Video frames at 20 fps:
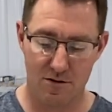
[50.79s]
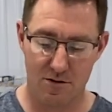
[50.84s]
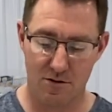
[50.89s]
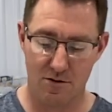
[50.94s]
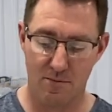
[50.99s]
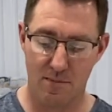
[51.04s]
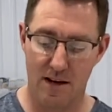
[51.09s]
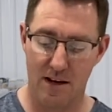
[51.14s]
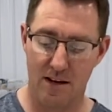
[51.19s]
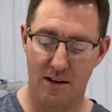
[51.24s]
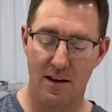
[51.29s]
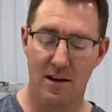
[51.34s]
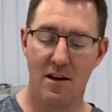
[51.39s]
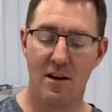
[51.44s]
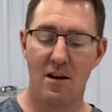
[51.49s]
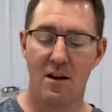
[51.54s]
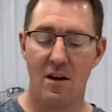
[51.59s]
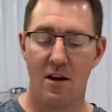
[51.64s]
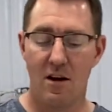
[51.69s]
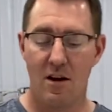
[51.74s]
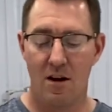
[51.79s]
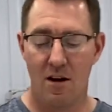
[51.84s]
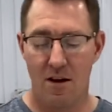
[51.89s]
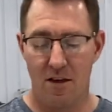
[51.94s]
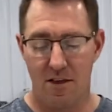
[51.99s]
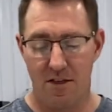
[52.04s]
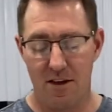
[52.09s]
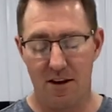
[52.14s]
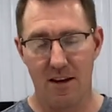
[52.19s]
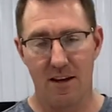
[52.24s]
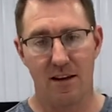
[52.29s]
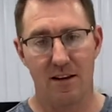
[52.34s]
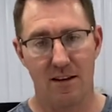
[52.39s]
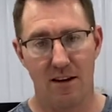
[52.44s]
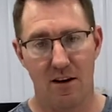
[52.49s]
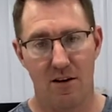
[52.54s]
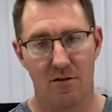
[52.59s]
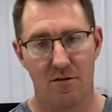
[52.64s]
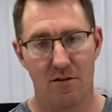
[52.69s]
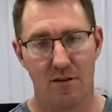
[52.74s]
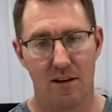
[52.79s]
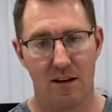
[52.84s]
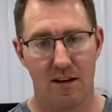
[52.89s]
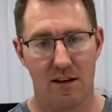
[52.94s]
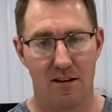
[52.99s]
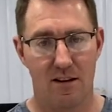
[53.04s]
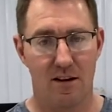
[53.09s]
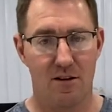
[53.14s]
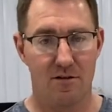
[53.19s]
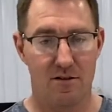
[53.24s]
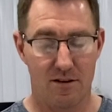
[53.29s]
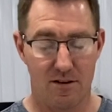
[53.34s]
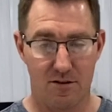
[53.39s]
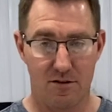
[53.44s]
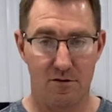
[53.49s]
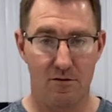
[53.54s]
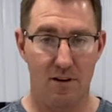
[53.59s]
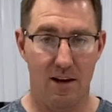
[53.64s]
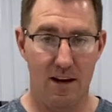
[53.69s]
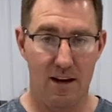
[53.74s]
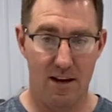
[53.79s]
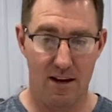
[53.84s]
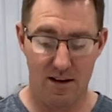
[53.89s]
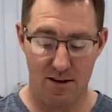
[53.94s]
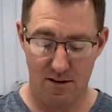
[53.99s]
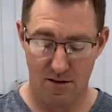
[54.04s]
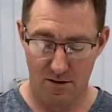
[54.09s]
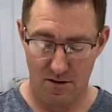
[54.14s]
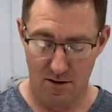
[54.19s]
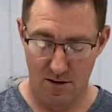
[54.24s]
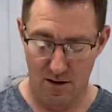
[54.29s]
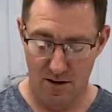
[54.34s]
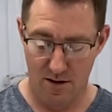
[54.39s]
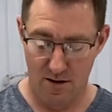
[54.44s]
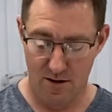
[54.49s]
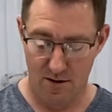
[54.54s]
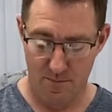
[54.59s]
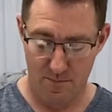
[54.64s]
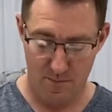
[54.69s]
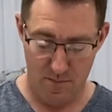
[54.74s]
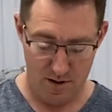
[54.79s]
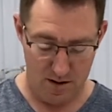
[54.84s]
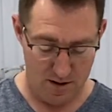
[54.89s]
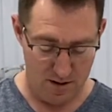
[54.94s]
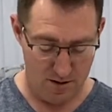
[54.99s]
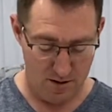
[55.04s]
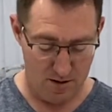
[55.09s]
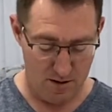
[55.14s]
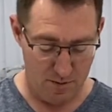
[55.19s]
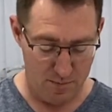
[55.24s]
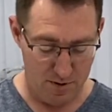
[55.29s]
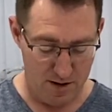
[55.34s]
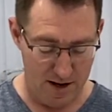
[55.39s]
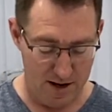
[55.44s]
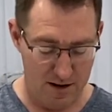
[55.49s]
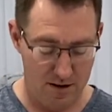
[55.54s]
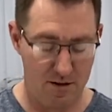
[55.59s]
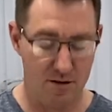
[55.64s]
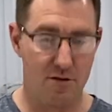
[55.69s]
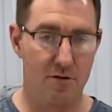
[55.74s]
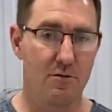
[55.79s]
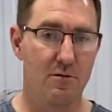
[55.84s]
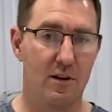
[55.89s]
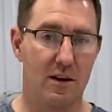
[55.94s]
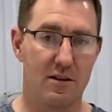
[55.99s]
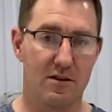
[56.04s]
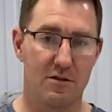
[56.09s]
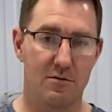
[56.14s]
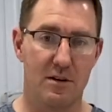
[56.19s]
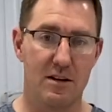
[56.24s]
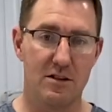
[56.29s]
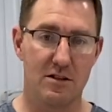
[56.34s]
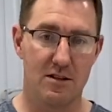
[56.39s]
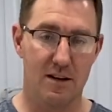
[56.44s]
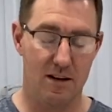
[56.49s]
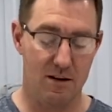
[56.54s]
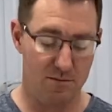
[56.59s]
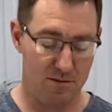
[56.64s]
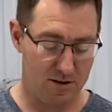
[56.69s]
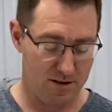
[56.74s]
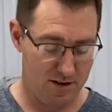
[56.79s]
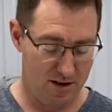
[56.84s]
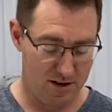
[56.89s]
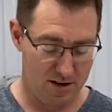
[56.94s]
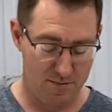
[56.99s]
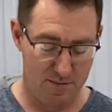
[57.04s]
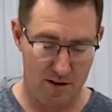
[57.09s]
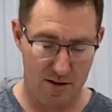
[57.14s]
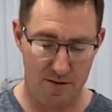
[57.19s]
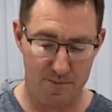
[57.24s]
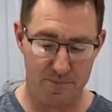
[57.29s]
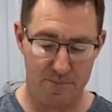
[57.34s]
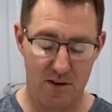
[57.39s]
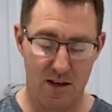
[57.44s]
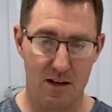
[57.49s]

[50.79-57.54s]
So by thinning it down, it allows us to apply it through our syringe that I'm going to talk about,